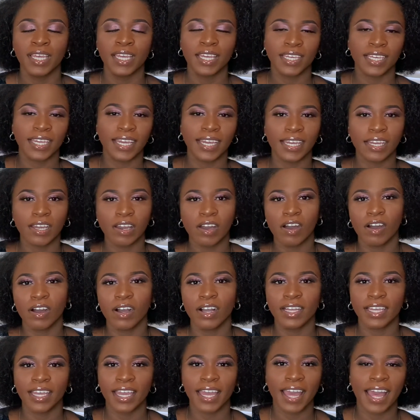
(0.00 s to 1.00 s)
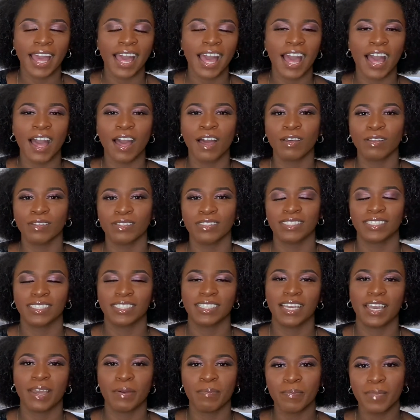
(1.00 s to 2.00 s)
get a car, get a house,
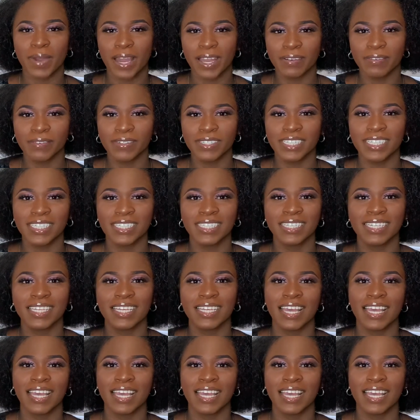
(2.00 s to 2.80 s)
get married.